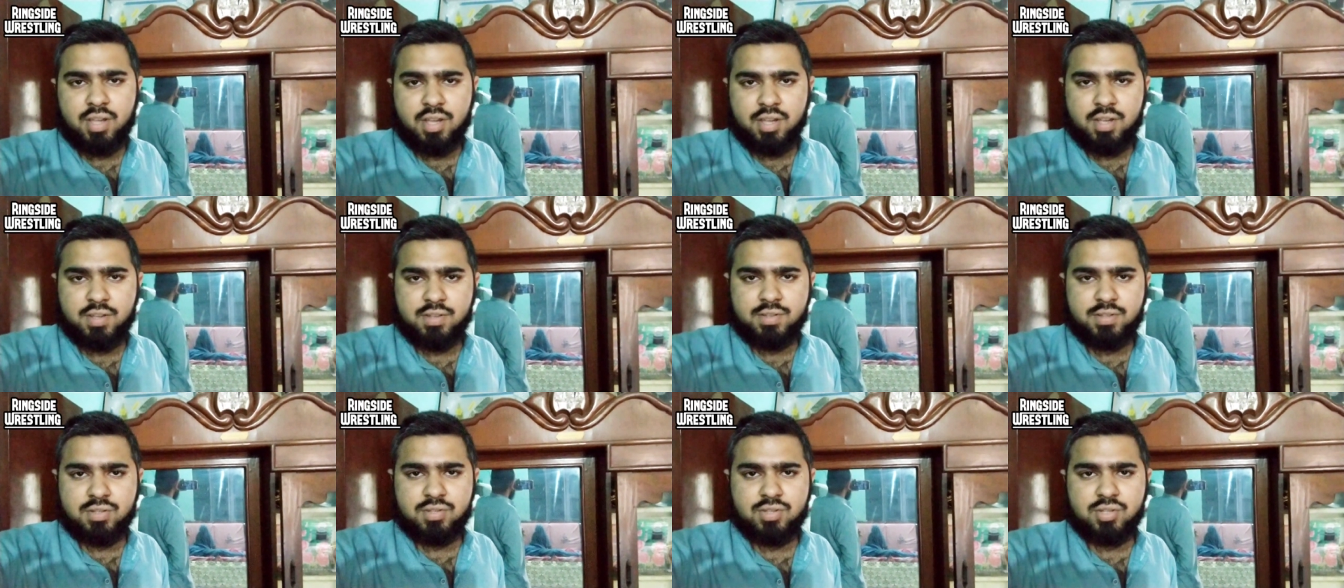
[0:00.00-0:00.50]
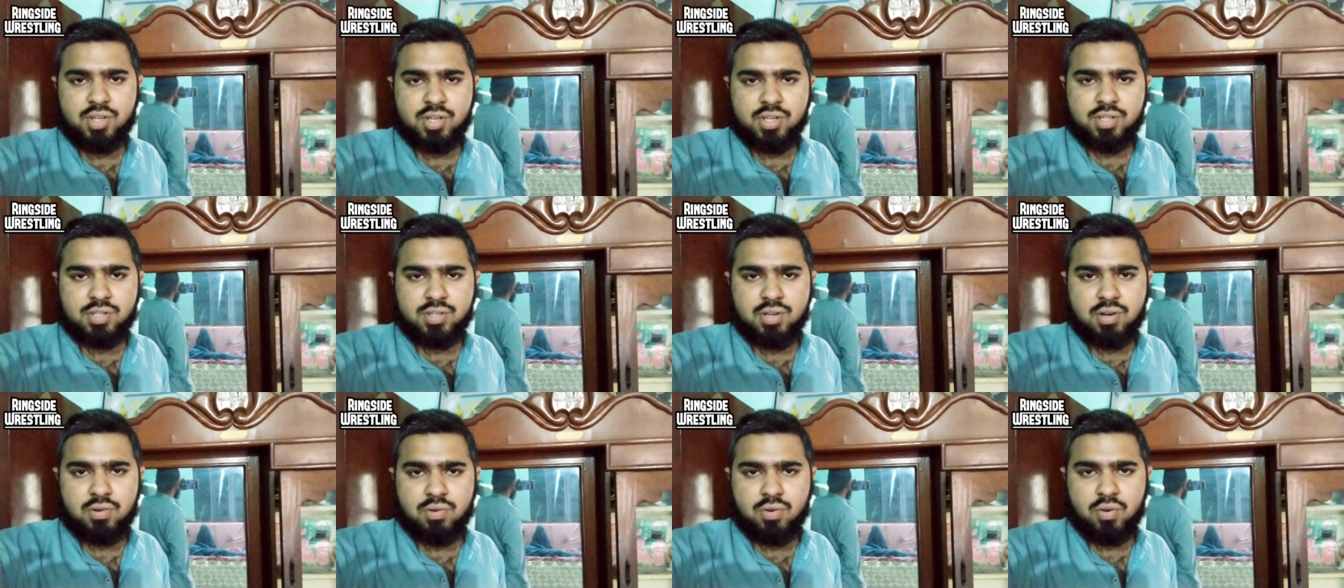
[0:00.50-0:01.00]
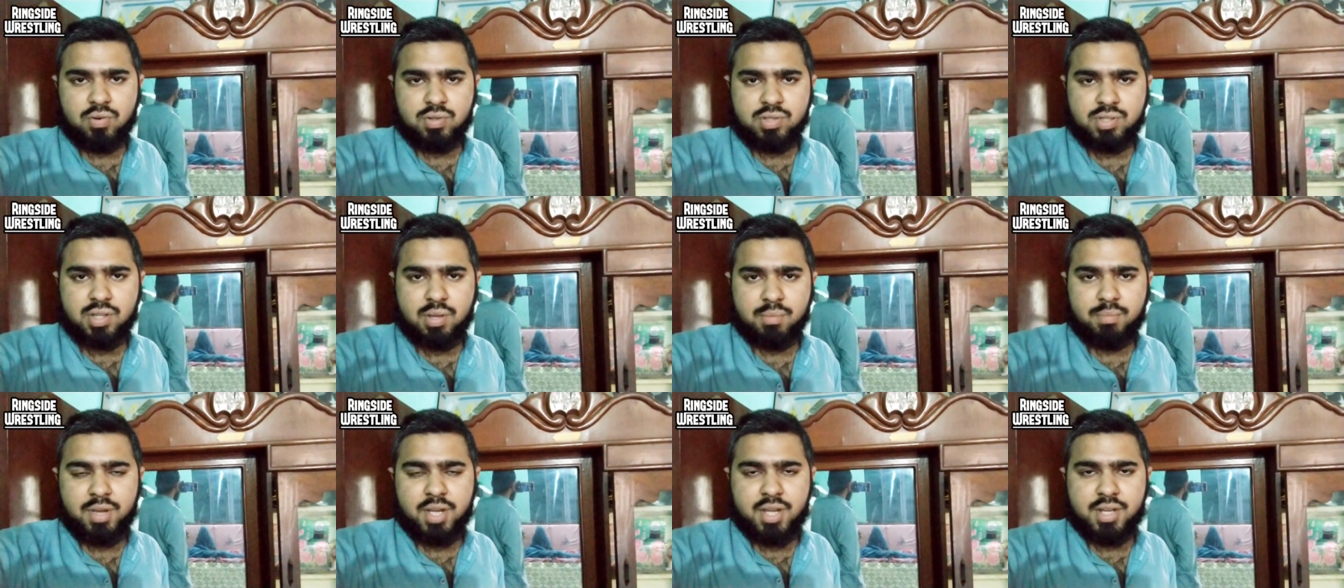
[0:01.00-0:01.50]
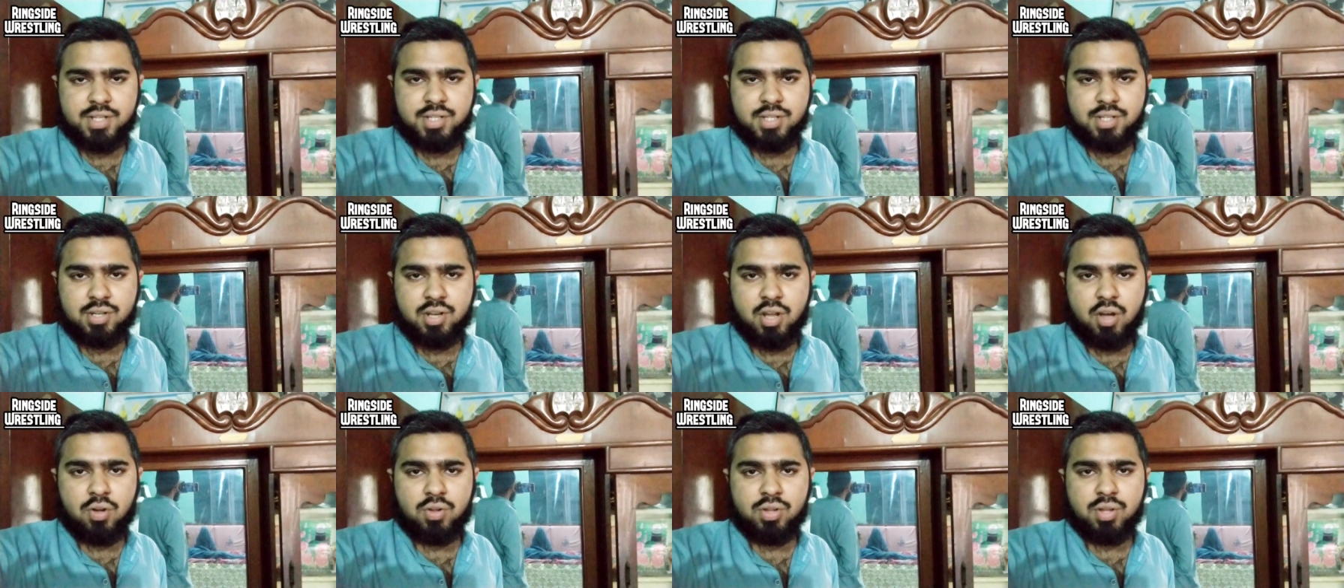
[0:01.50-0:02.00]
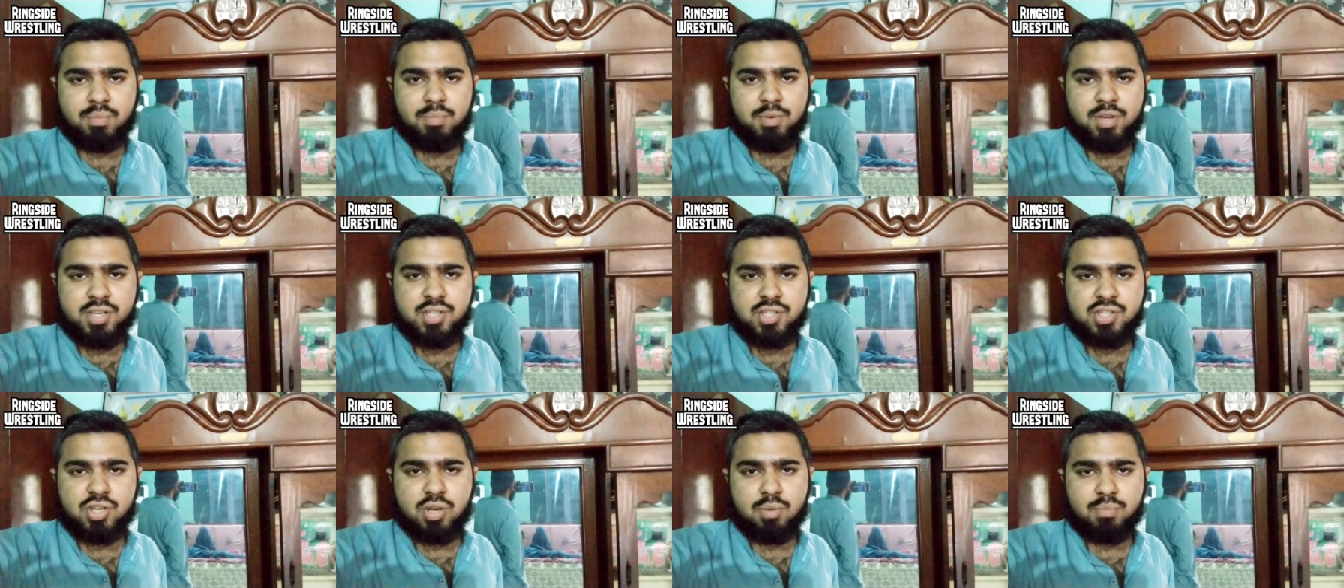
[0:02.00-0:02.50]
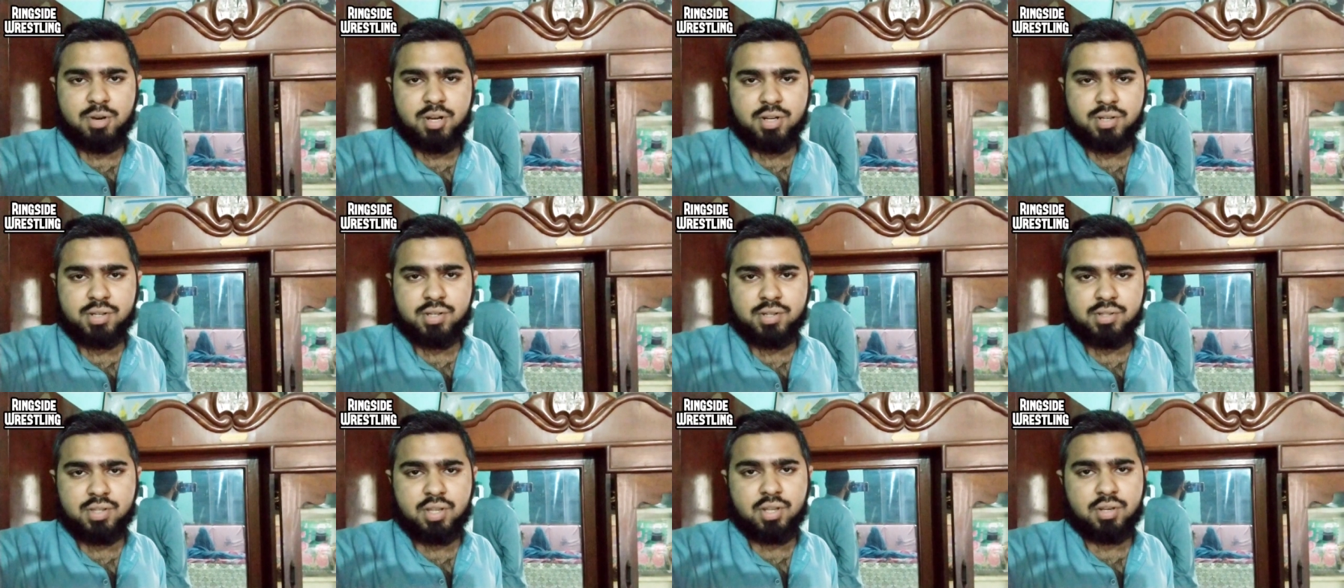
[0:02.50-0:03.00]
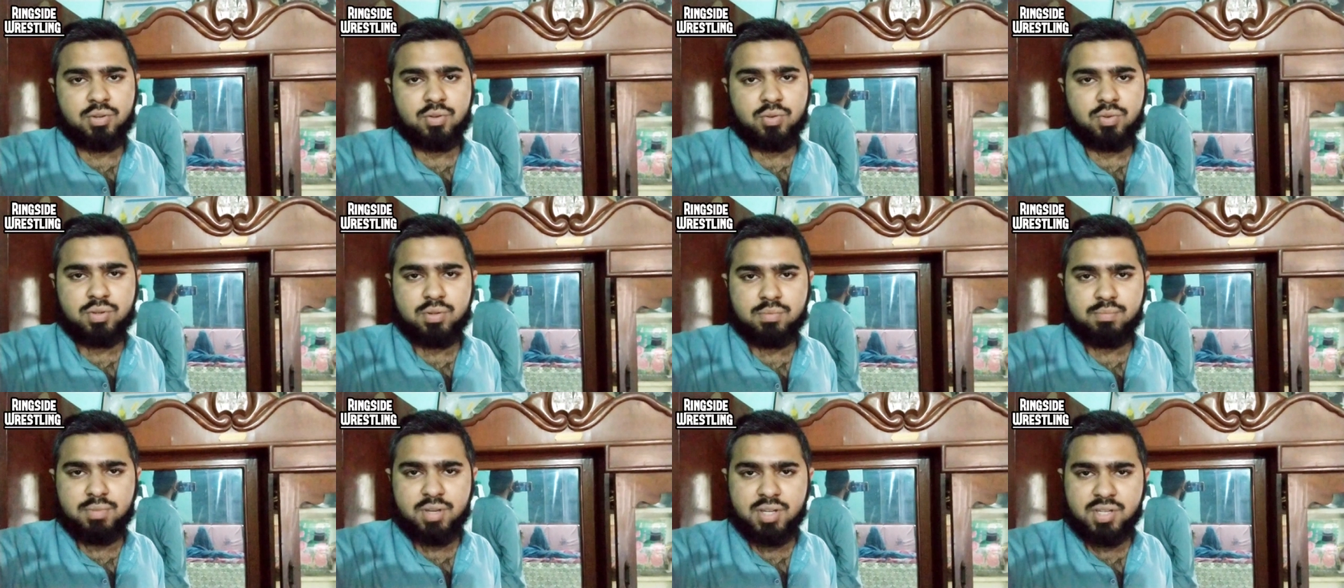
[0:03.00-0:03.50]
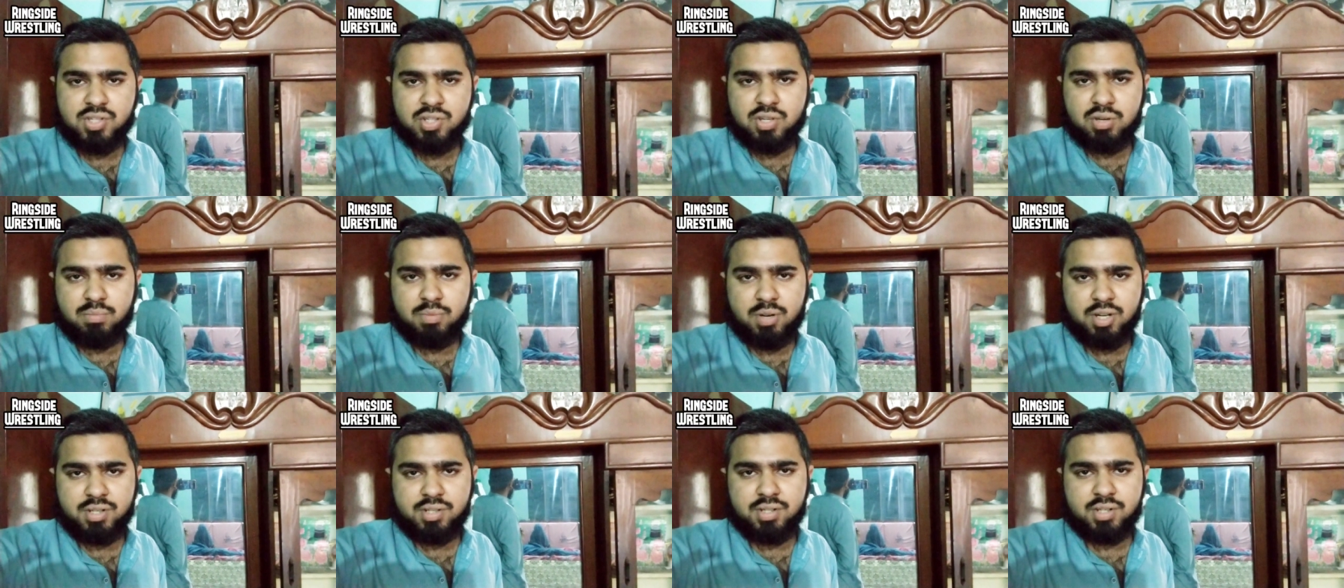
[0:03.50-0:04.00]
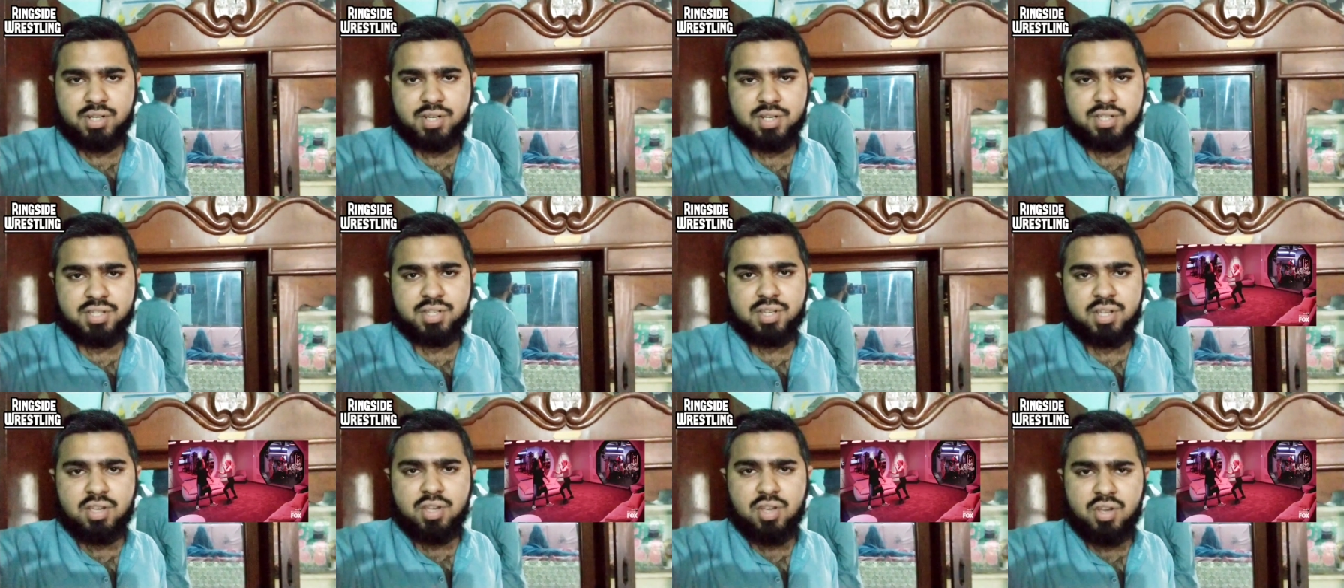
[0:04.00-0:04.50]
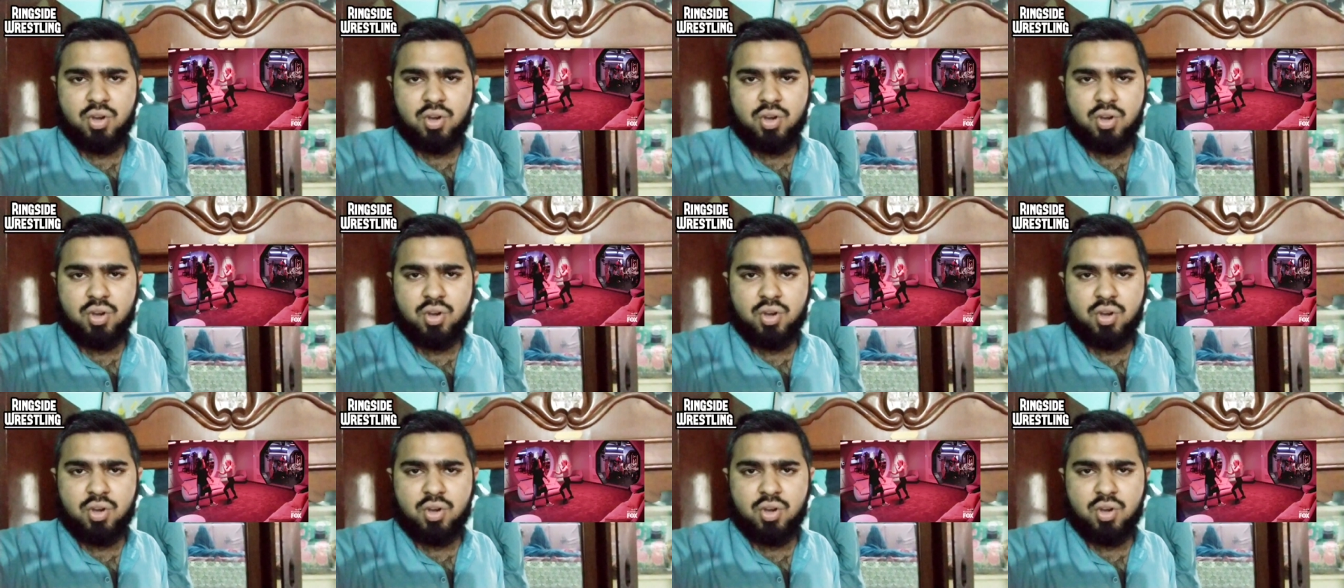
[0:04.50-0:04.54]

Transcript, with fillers: is just lost the match and now the base commander the newly base commander is